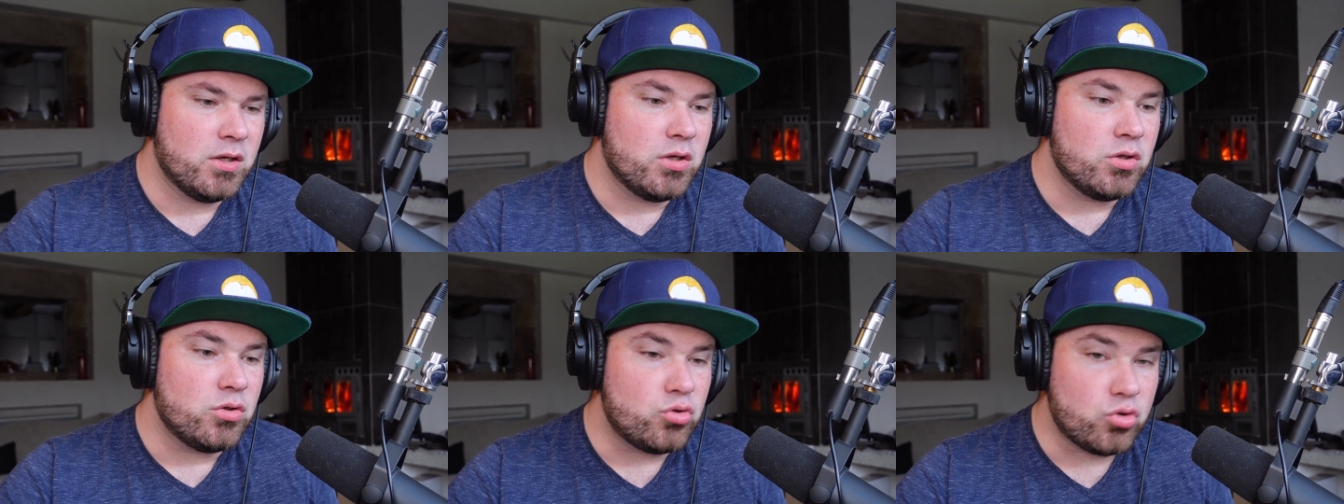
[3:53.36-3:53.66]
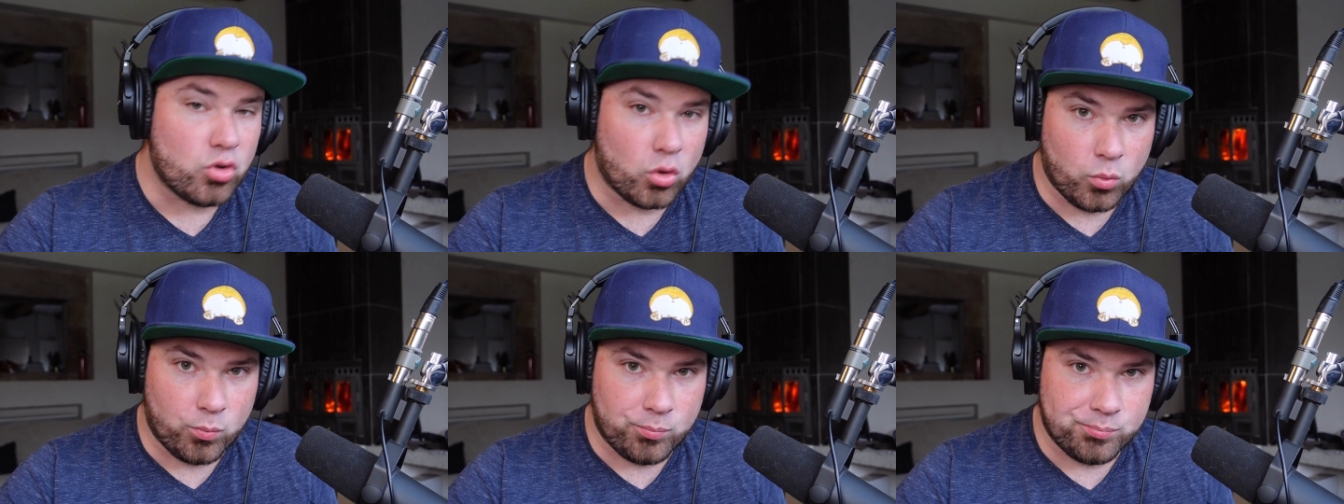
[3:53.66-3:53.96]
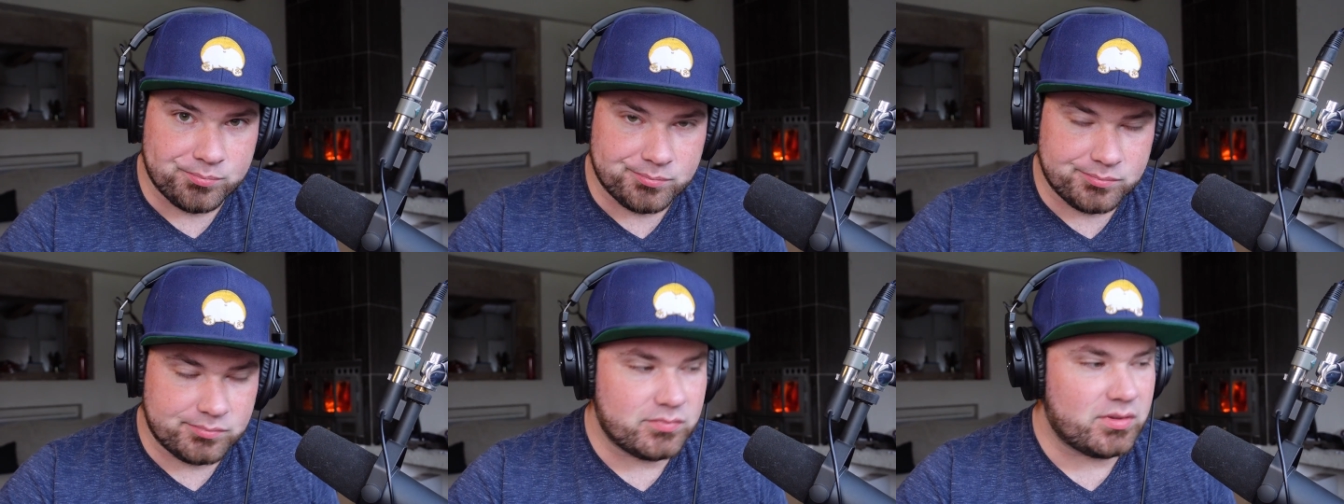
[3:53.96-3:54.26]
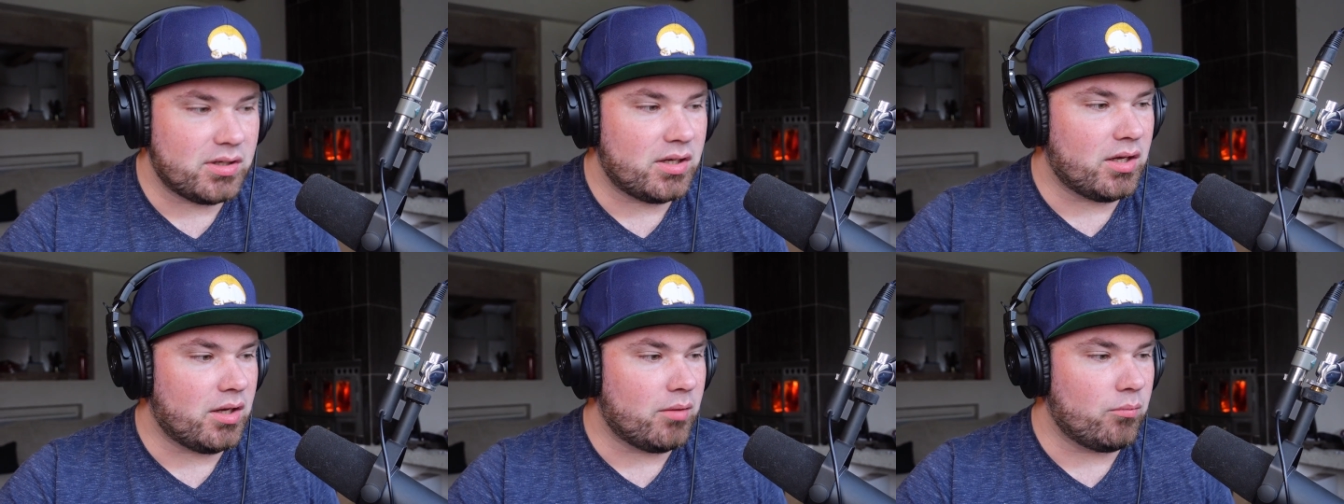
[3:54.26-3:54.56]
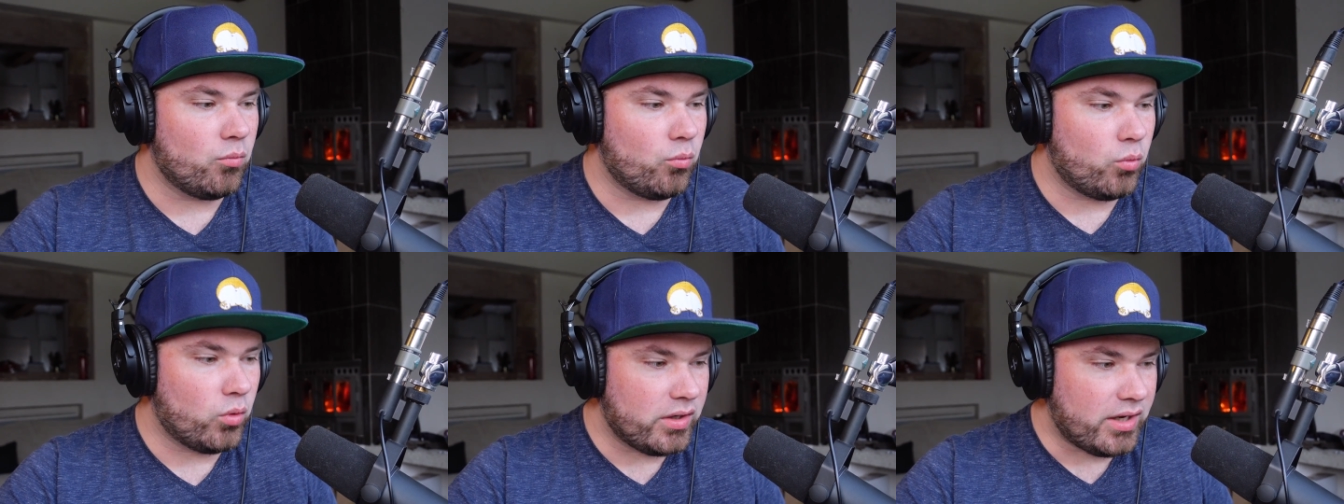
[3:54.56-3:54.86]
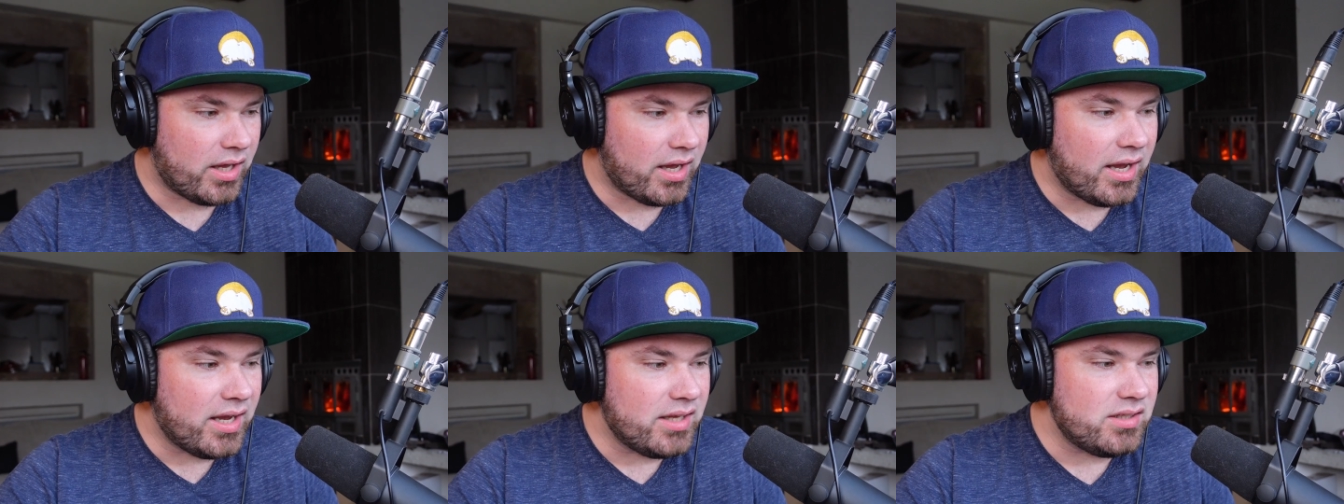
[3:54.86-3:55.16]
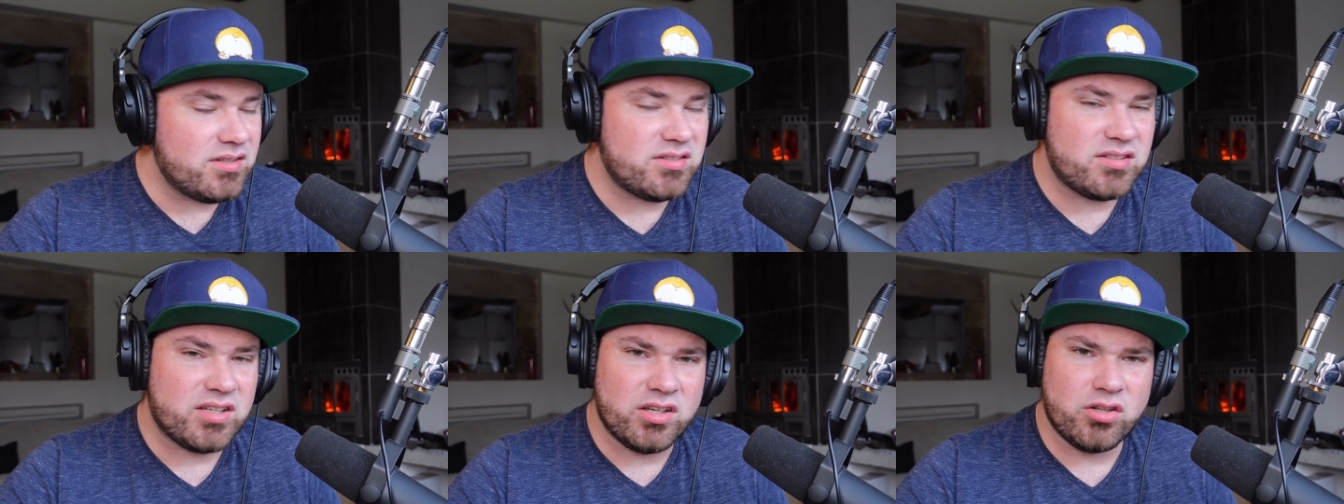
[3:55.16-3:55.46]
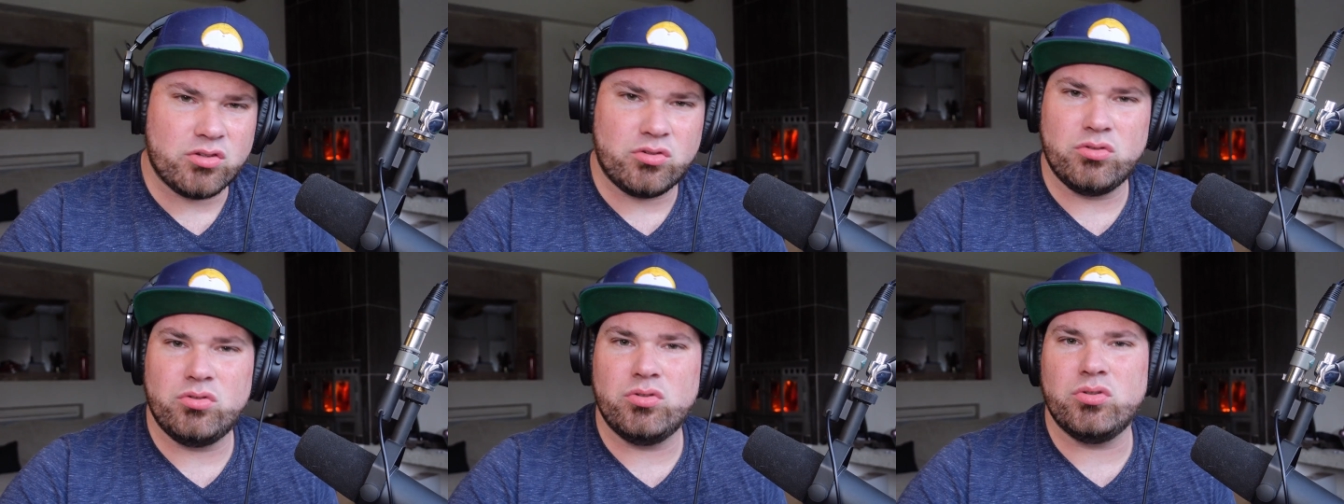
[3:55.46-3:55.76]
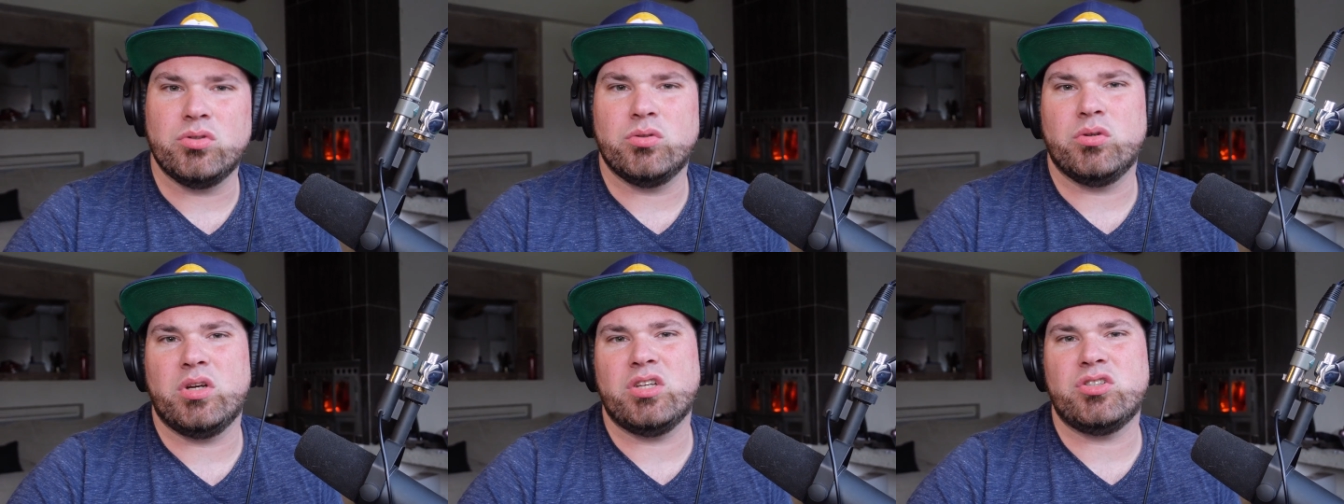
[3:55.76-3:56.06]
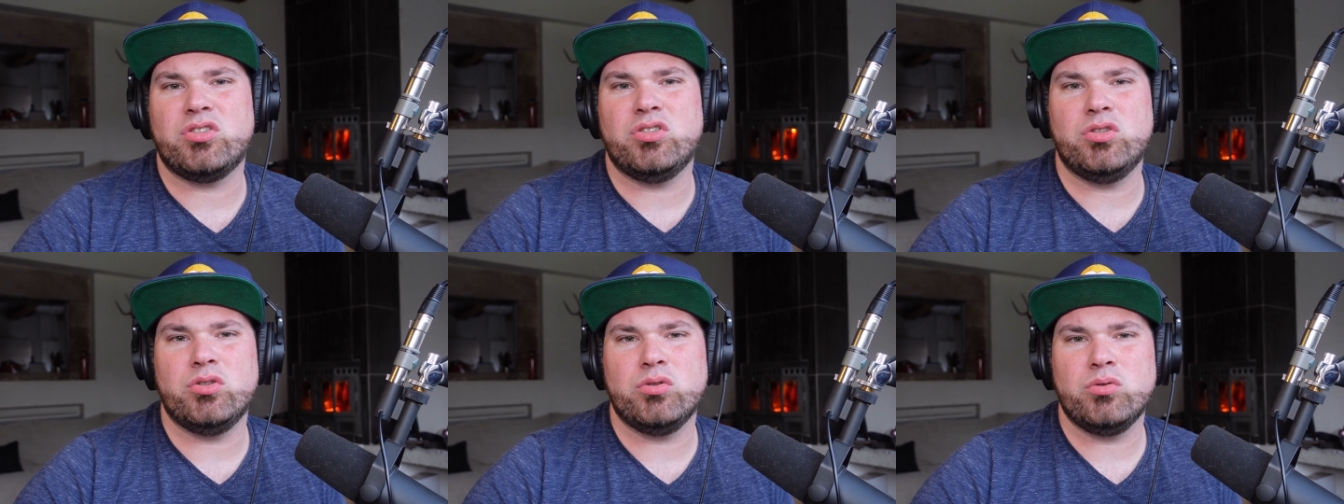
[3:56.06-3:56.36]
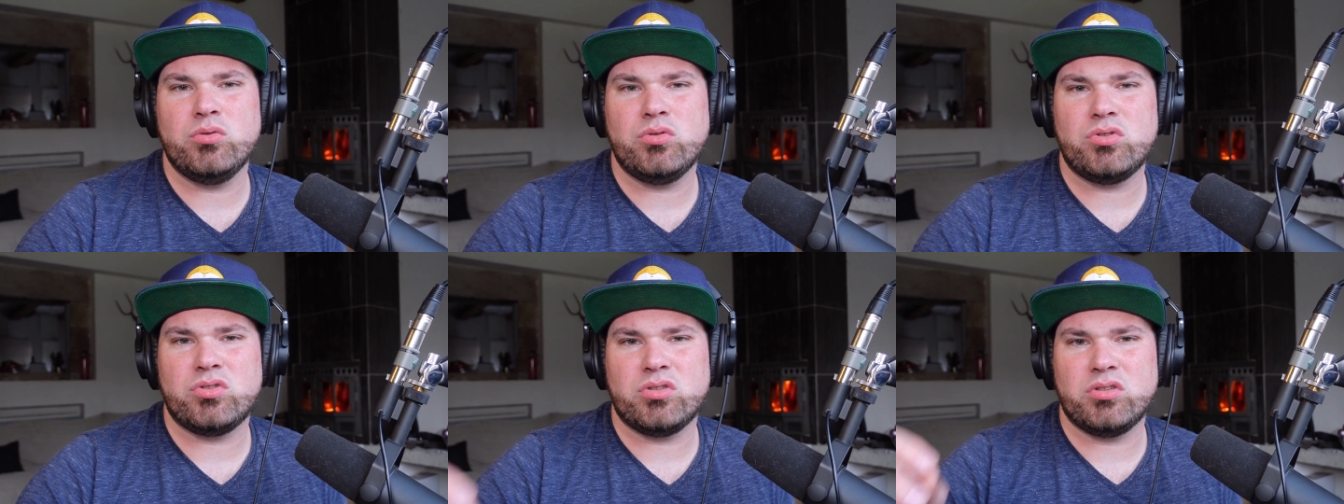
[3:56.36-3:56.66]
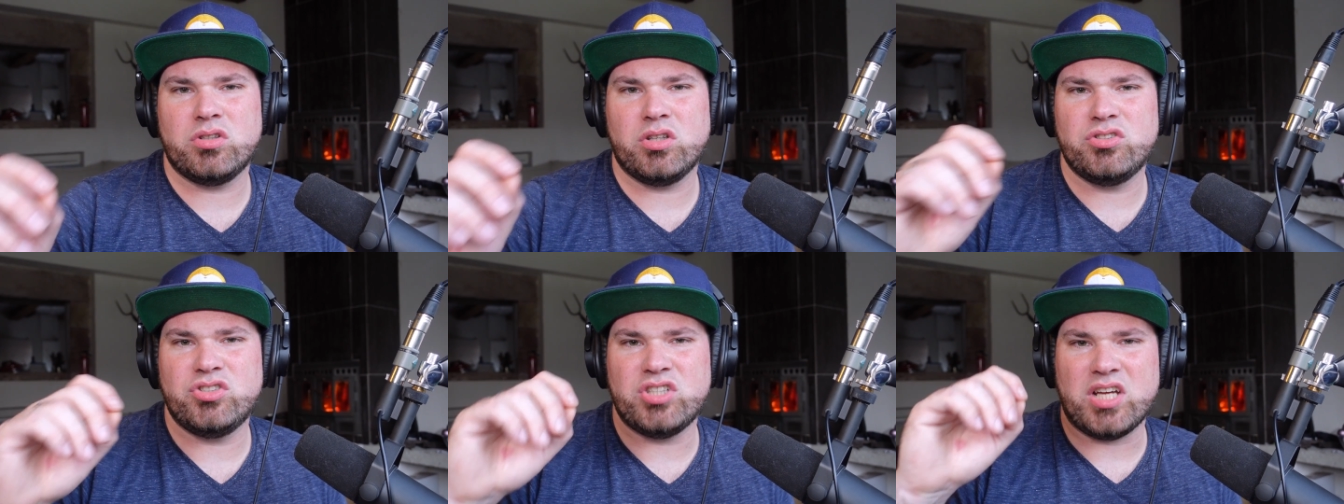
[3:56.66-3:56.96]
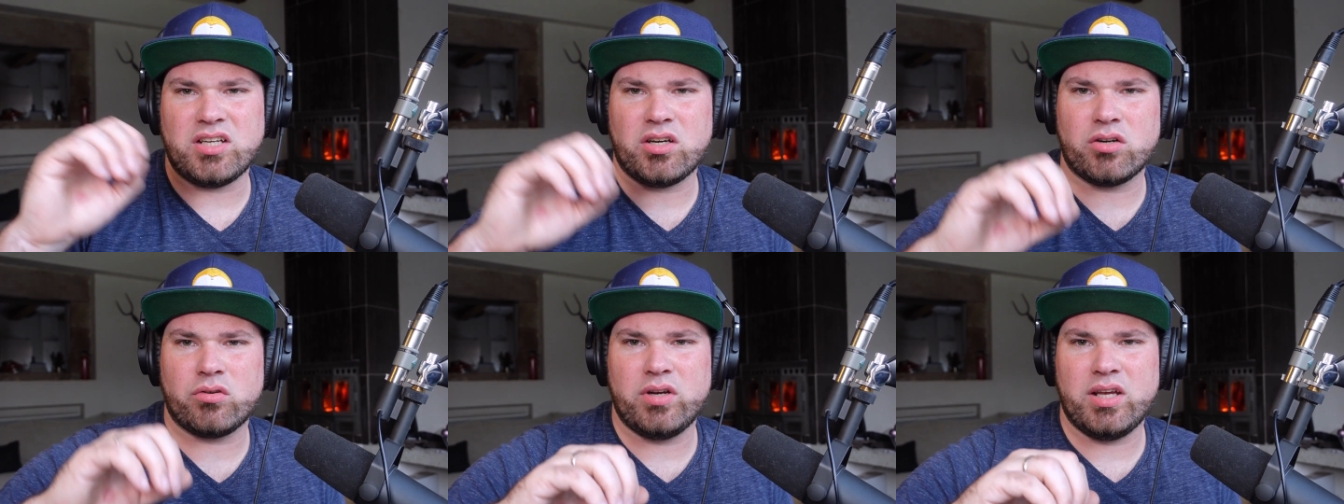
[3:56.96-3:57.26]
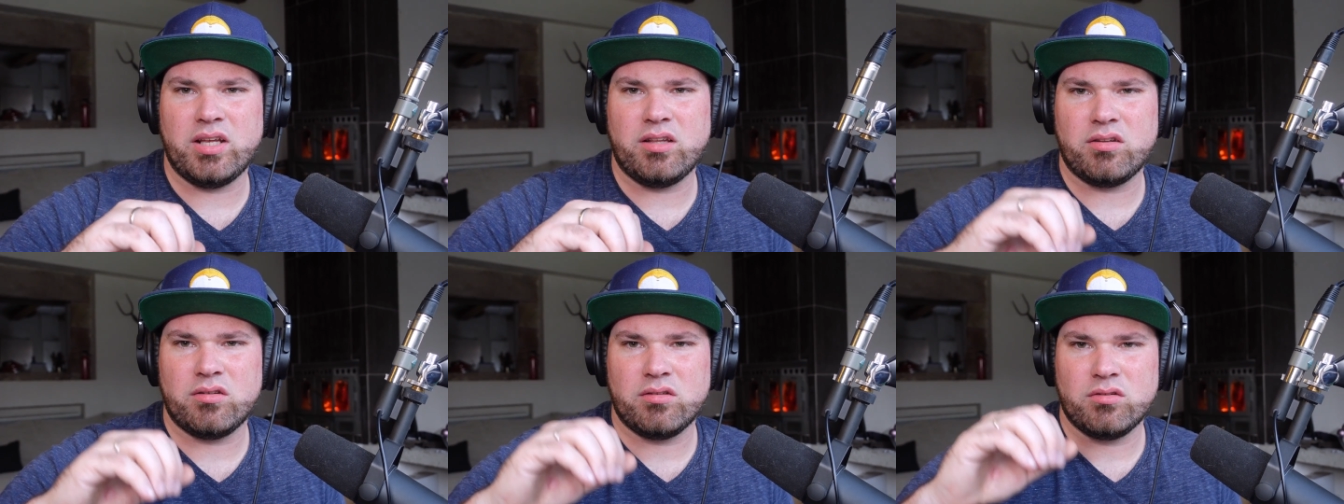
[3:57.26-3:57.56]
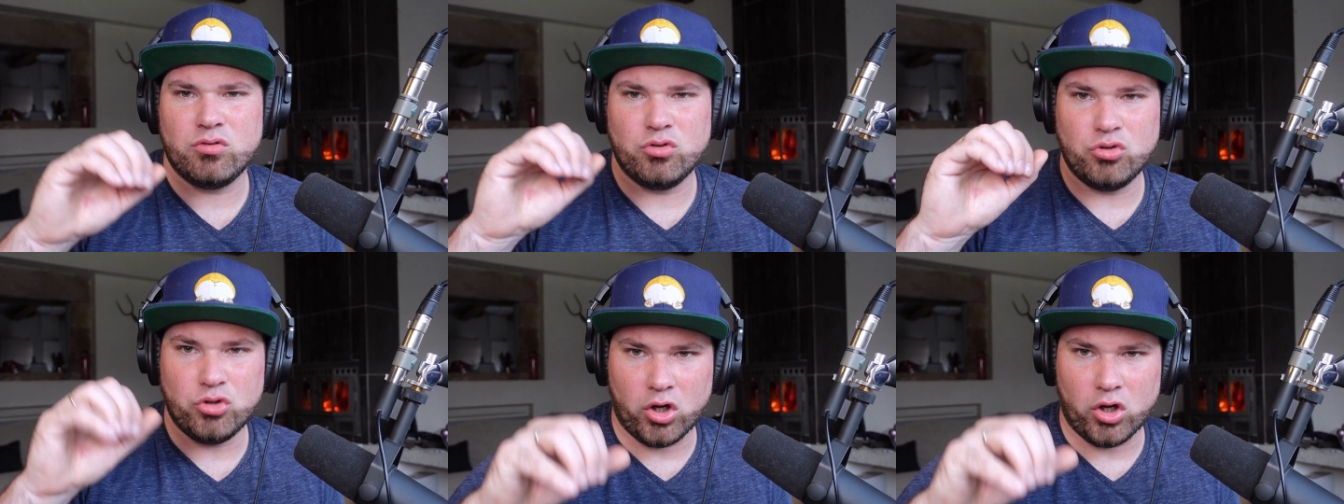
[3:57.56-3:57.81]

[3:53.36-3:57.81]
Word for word: So um, what I decided to do is use the generate